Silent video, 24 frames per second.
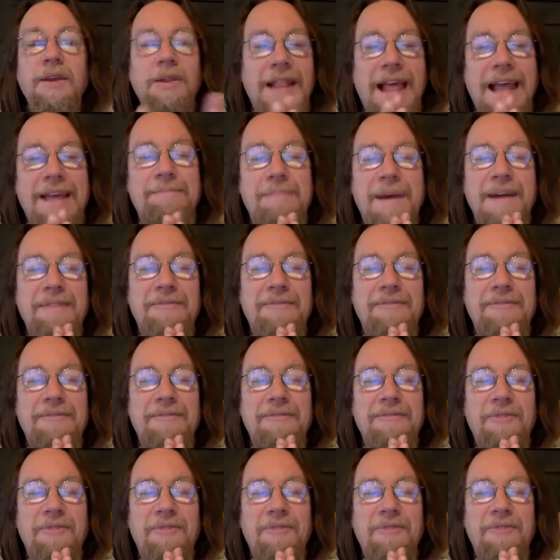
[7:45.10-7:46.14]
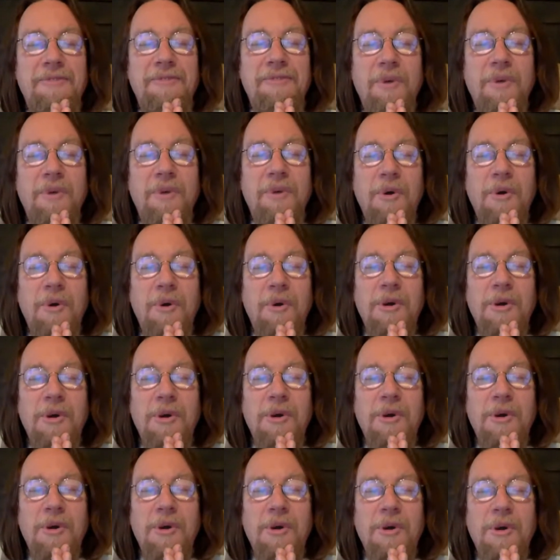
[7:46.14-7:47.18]
You like my
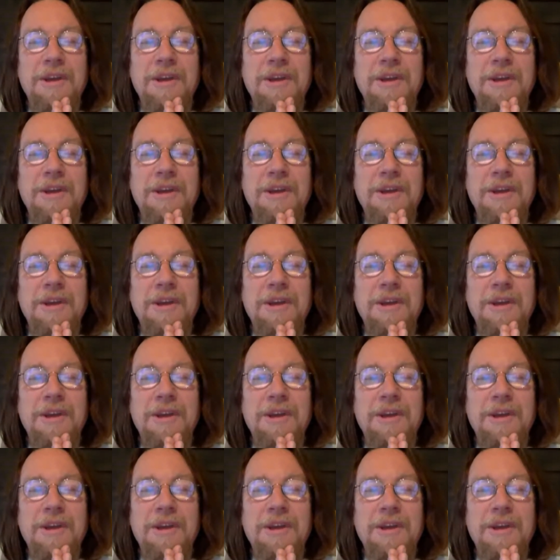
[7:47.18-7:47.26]
voice?